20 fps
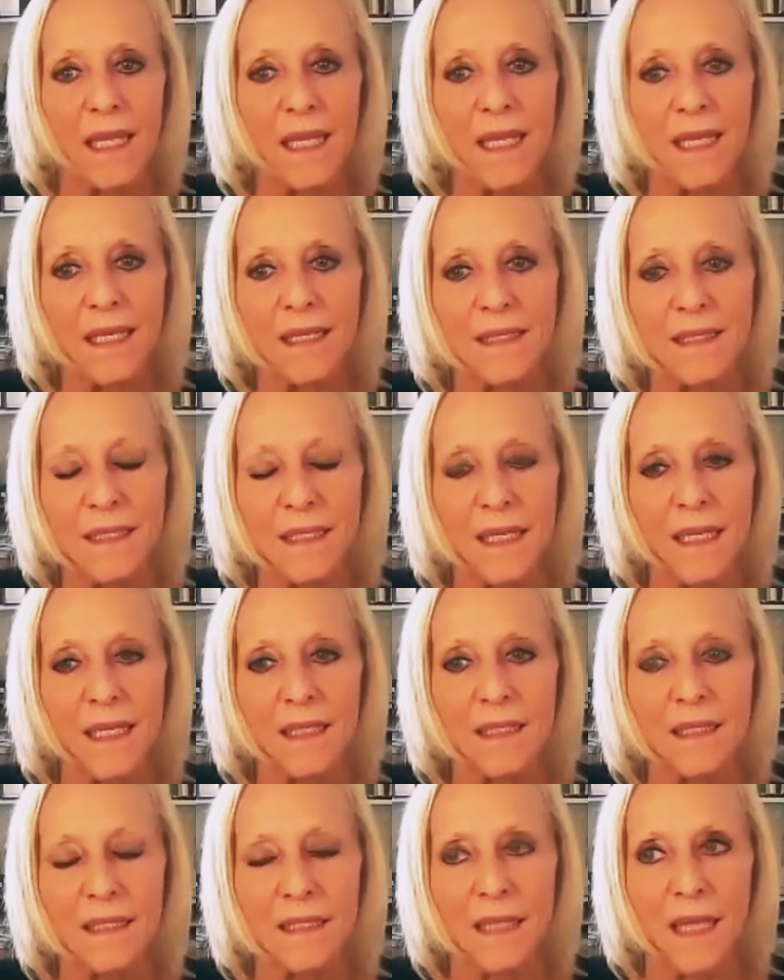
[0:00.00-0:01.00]
it's,
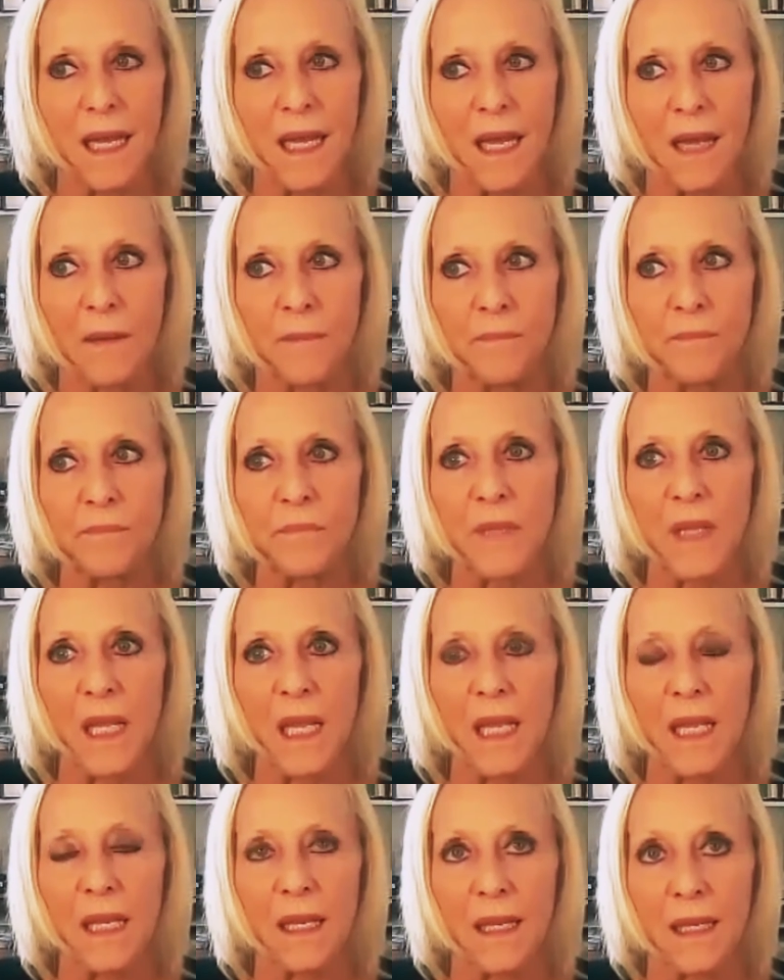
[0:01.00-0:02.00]
it's, um,
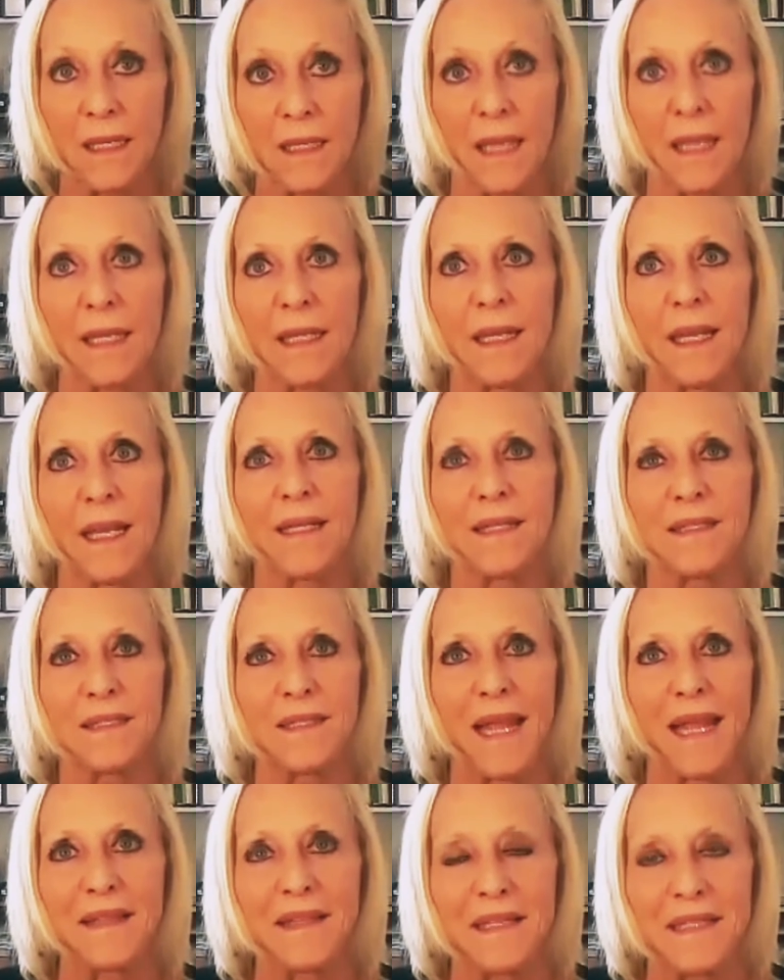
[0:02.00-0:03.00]
it, it,
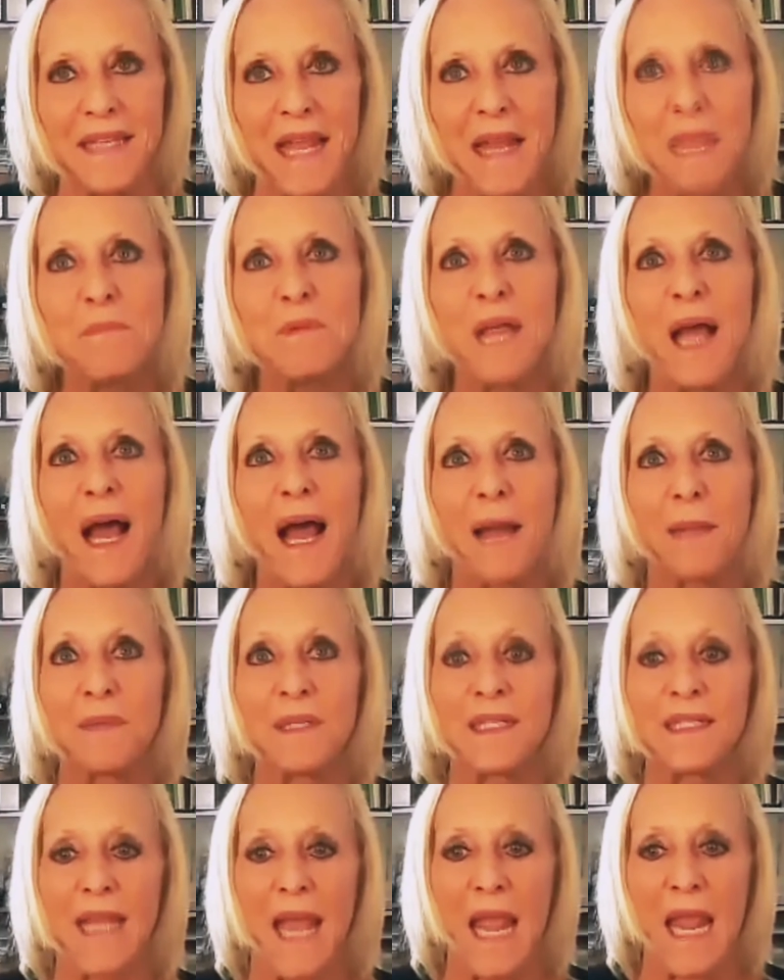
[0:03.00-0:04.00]
it's at the same
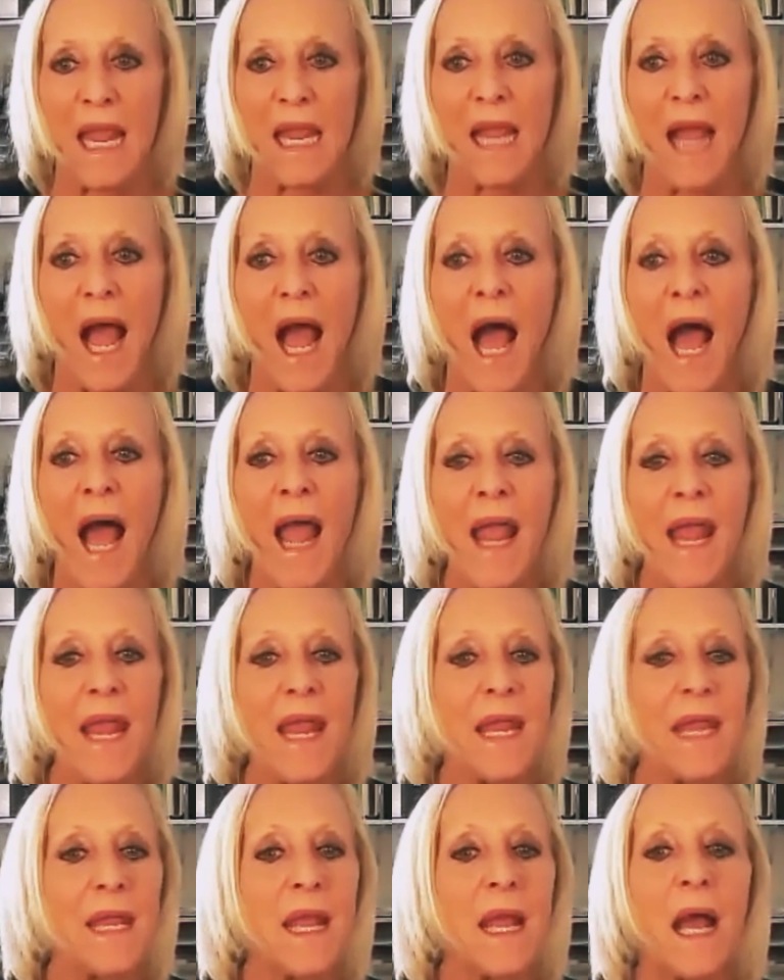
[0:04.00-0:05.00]
time saying,
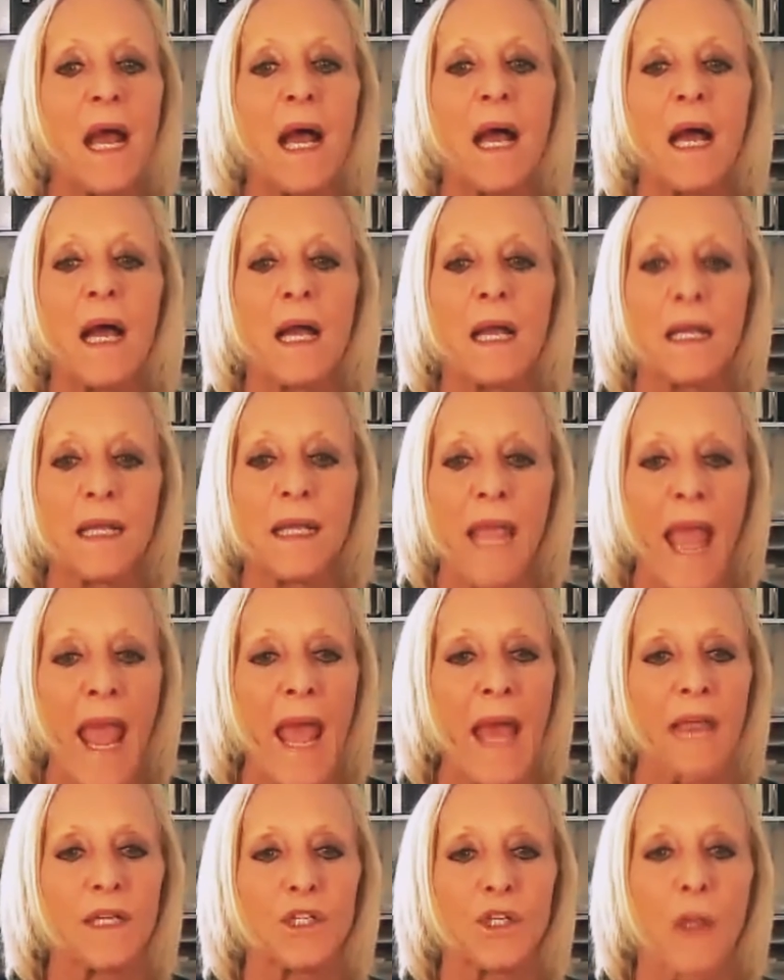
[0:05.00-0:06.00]
I
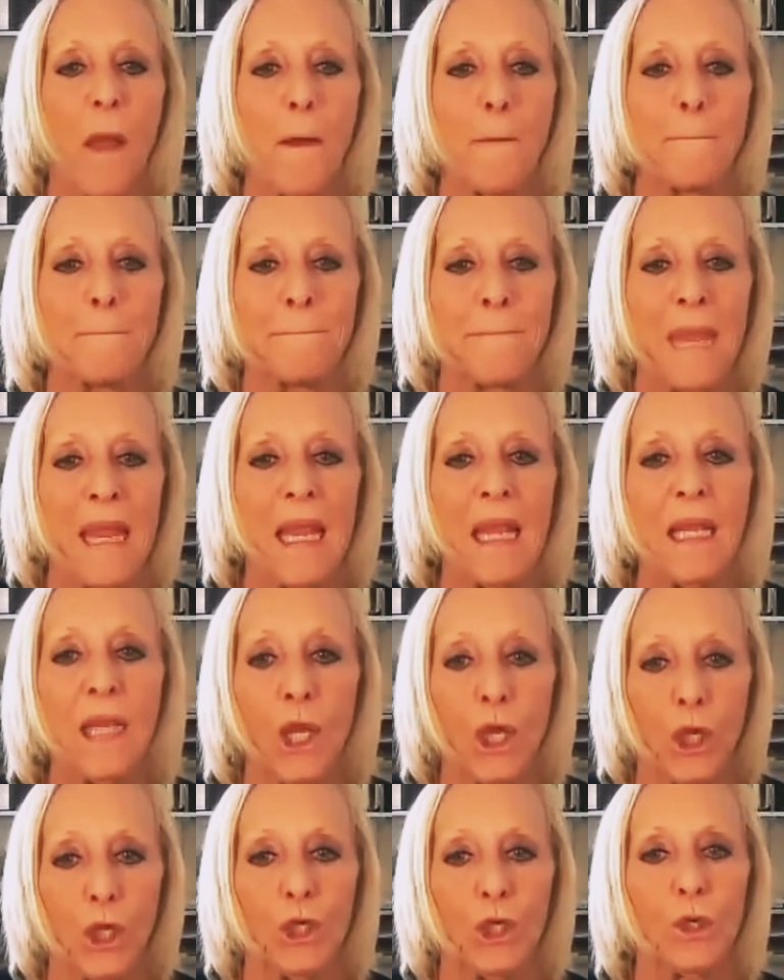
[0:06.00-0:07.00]
can't
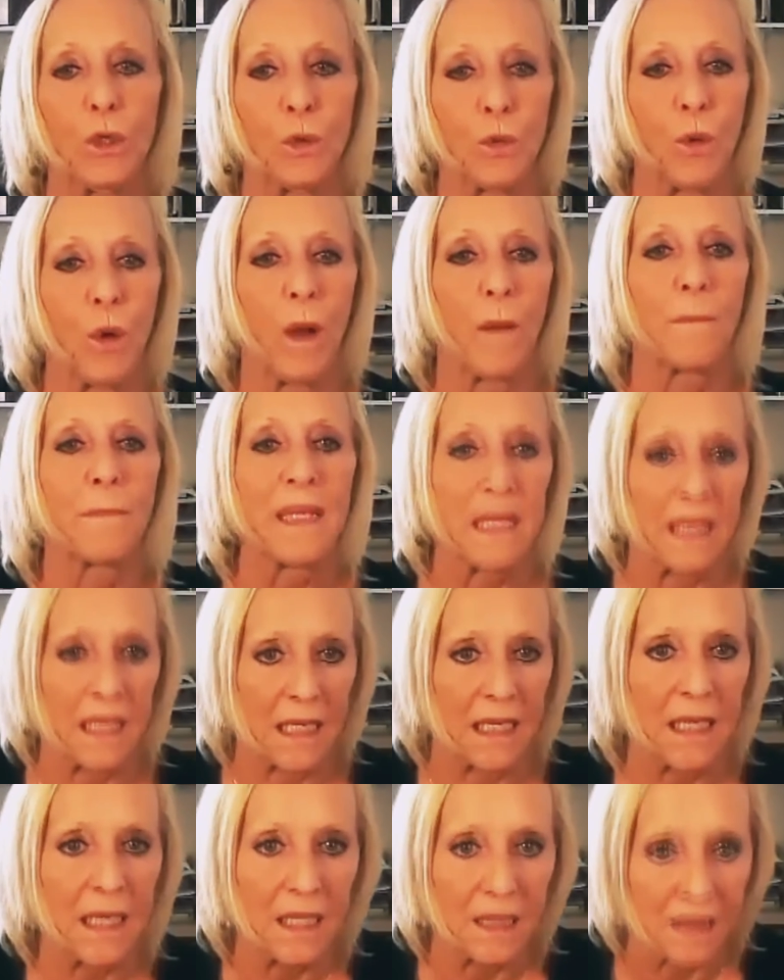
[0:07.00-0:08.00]
make you
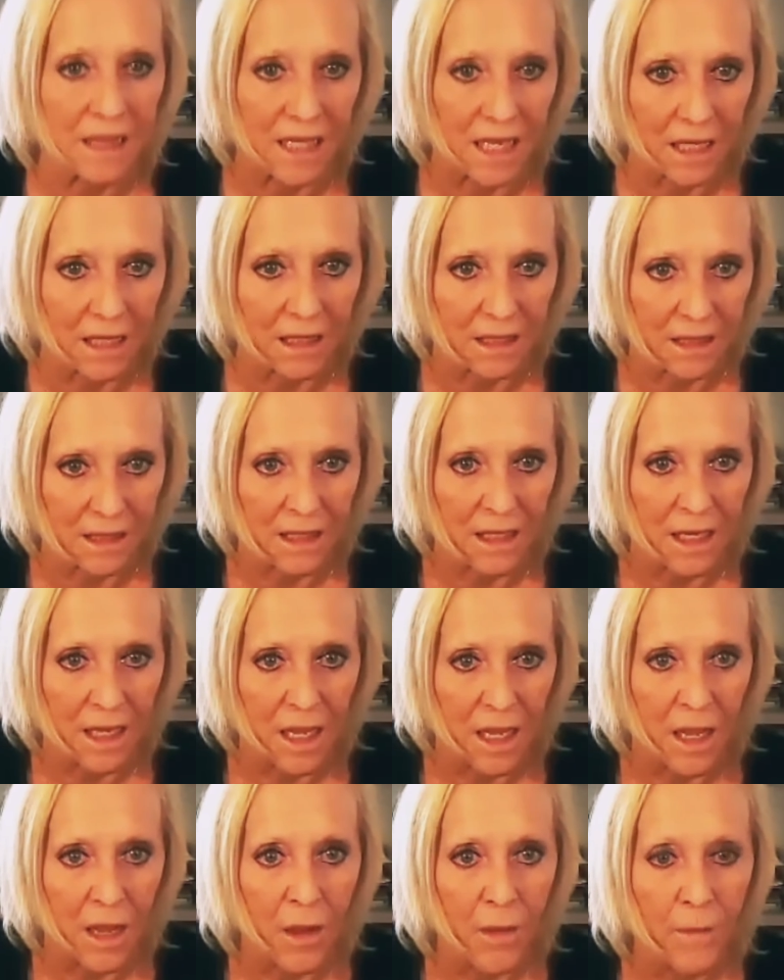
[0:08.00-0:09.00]
be anything,
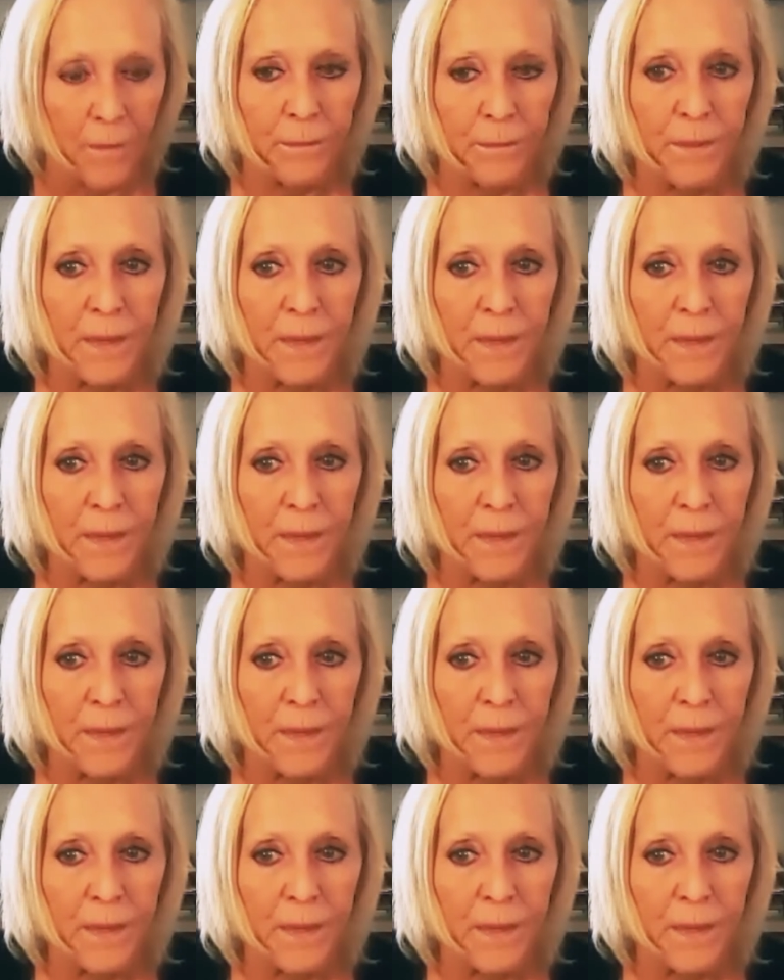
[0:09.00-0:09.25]
mm-hmm.